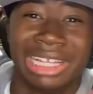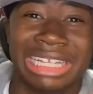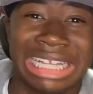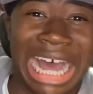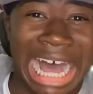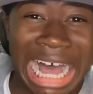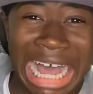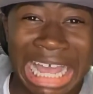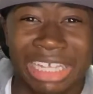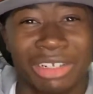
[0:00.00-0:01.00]

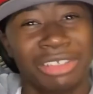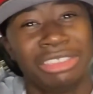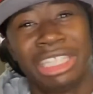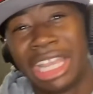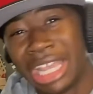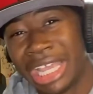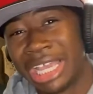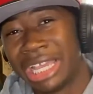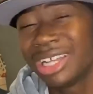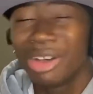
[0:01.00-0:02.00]
nine or
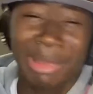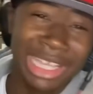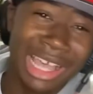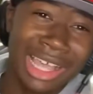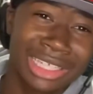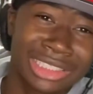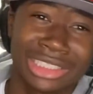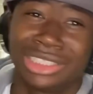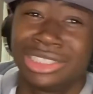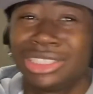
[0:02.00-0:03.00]
10. Oh my gosh,
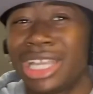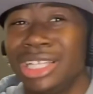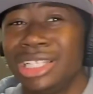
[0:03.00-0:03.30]
she's just saying